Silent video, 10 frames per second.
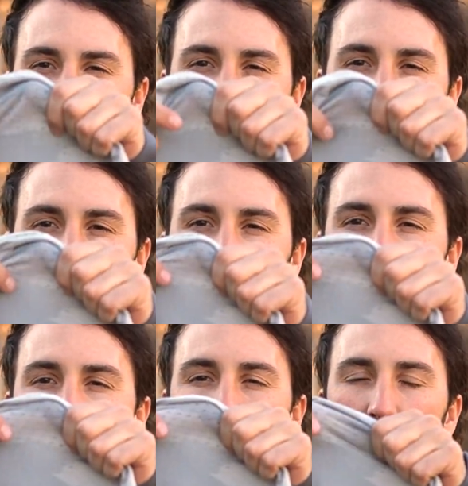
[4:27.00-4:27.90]
got a bunch of
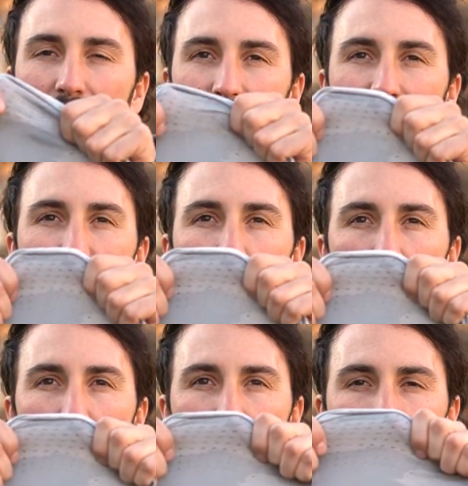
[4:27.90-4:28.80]
holes. It's super
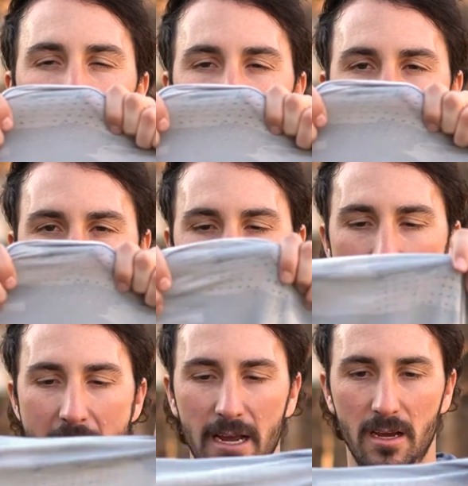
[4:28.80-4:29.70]
breathable on the
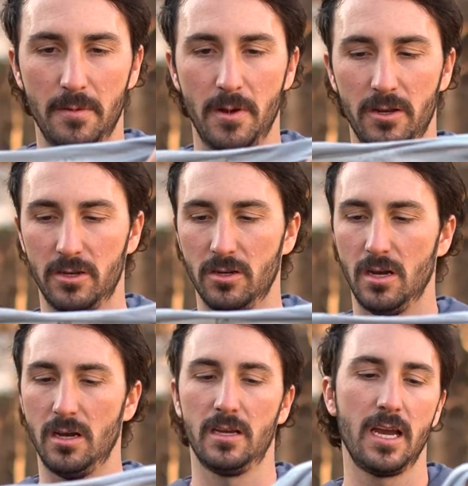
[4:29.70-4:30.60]
back, up on
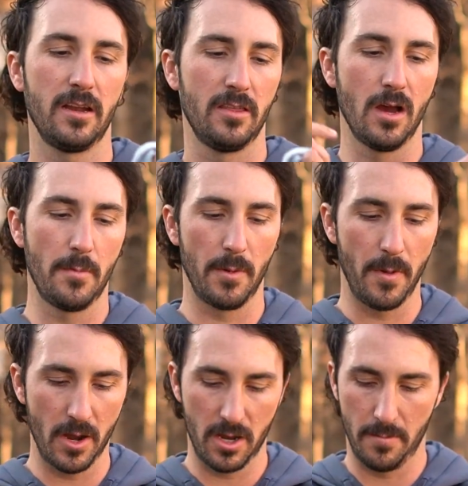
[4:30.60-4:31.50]
kind of the upper
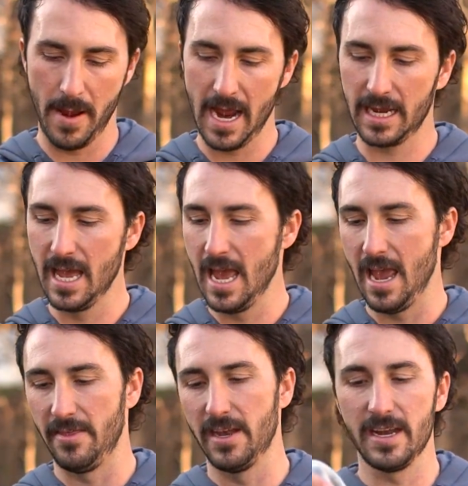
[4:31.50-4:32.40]
part of your back,
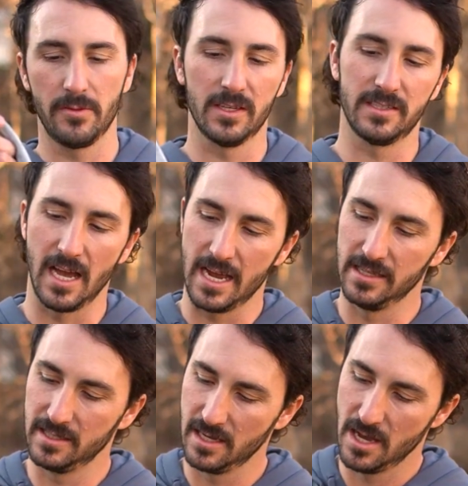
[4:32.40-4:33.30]
and then down the
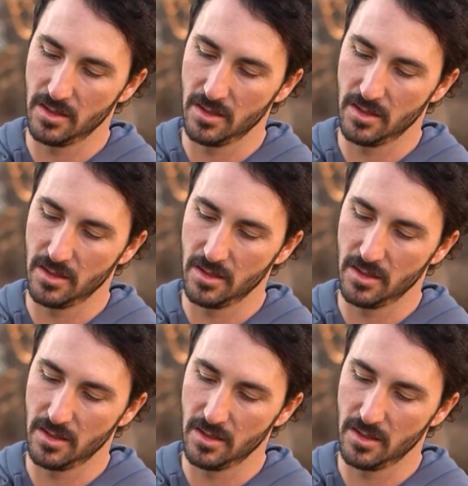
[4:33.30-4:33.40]
sides.